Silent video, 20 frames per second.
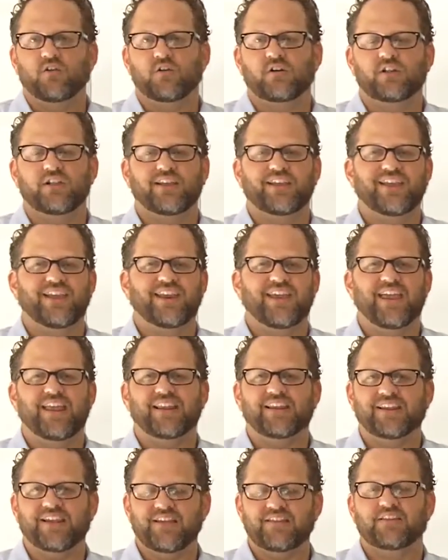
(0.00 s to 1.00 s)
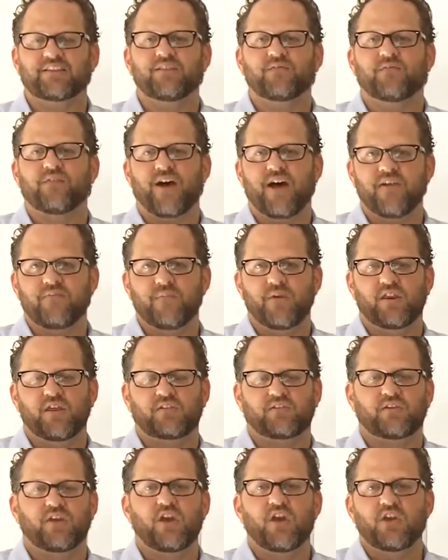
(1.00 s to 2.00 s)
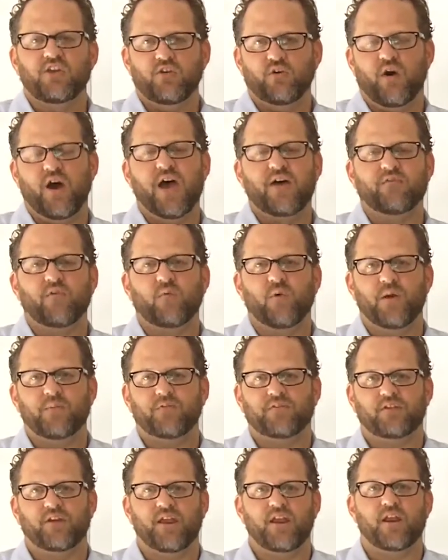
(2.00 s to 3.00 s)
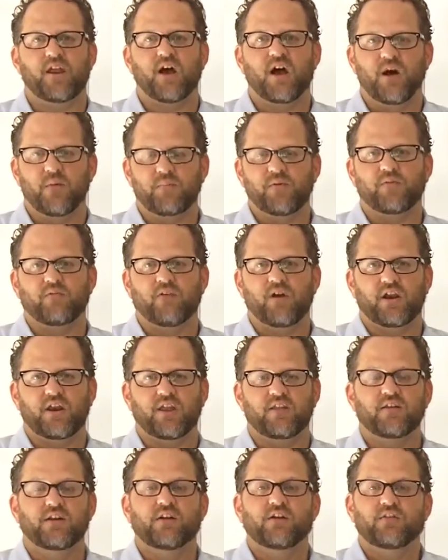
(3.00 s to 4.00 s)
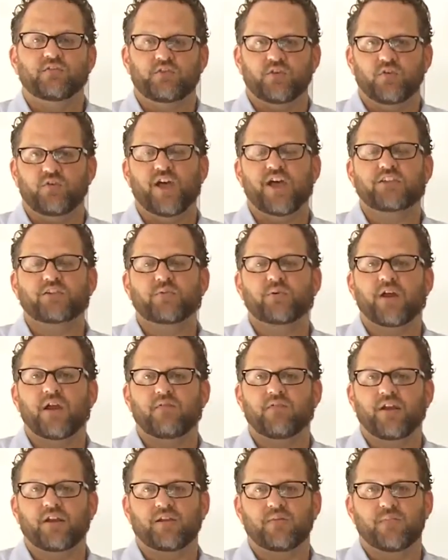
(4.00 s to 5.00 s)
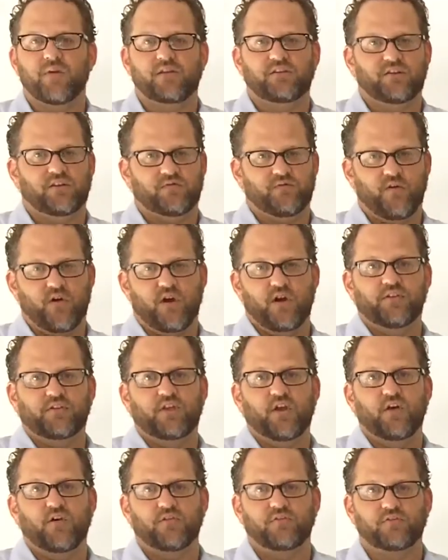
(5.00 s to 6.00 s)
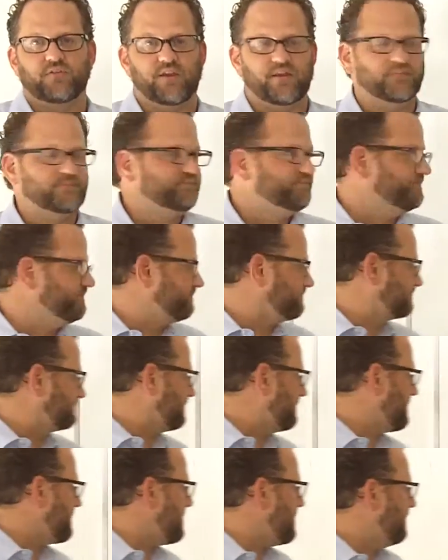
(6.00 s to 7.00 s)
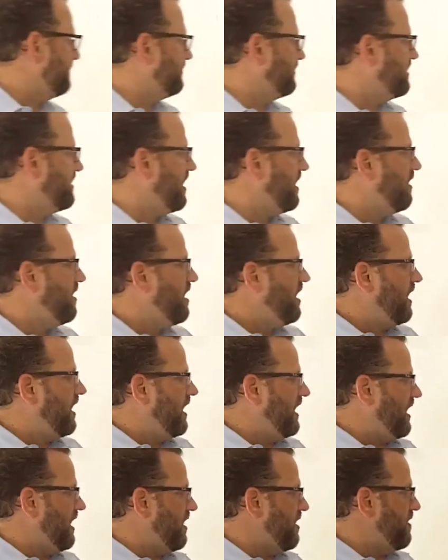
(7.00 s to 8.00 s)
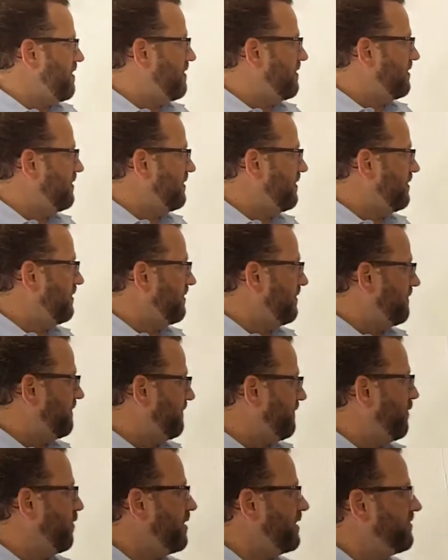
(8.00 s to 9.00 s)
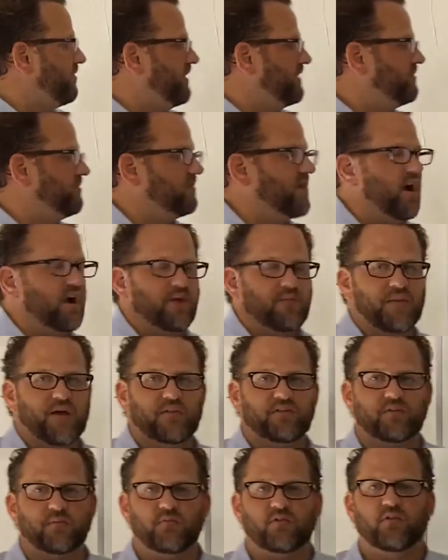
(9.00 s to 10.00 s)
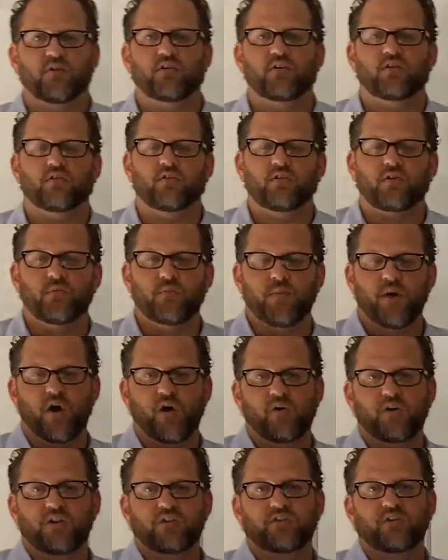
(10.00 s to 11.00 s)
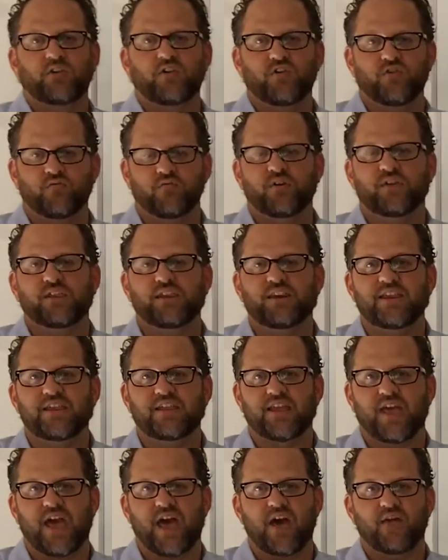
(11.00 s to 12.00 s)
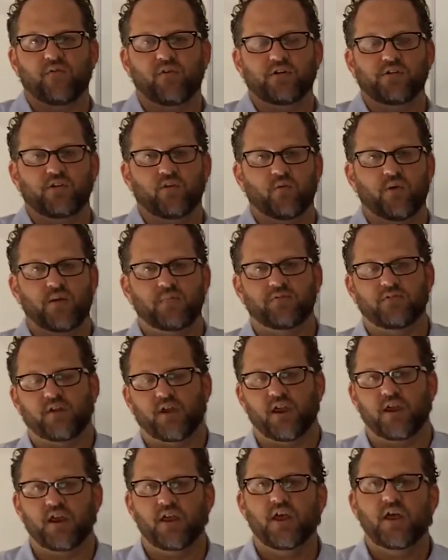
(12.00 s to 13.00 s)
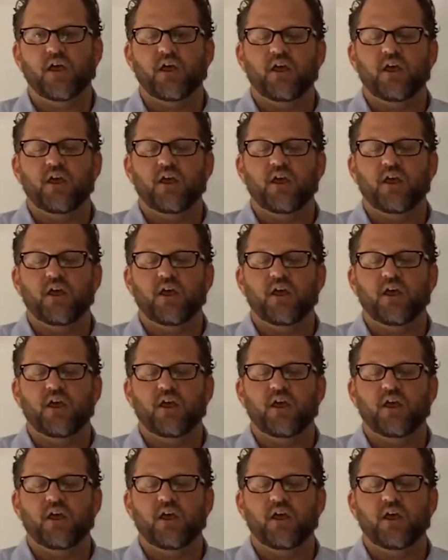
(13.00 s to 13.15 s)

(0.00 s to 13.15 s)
You'll click it. In less than 5 minutes, you'll have a website up and running. So that's what I recommend as far as hosting. So now, fourth, let's talk about some critical components you really need to have on your website.